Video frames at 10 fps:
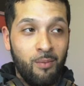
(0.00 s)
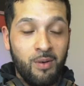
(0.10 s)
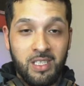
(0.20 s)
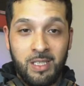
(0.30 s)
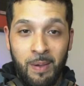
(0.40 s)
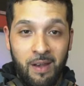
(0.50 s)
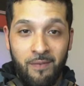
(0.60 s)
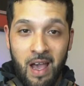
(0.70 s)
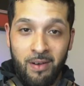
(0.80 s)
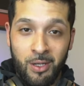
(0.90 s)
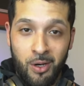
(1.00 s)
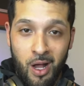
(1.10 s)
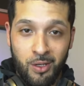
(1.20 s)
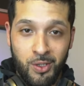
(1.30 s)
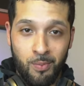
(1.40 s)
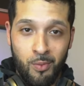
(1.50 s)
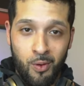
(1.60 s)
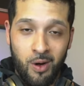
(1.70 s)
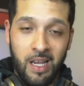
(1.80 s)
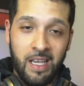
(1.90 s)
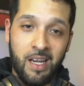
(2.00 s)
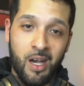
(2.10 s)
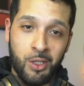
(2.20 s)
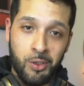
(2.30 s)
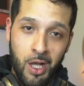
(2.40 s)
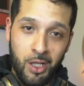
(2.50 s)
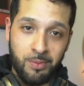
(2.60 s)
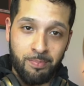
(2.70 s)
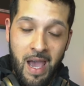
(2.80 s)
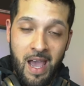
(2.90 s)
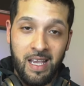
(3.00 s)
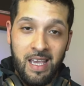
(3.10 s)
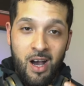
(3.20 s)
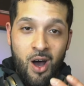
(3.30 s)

It was spend $500 or more and get $100 back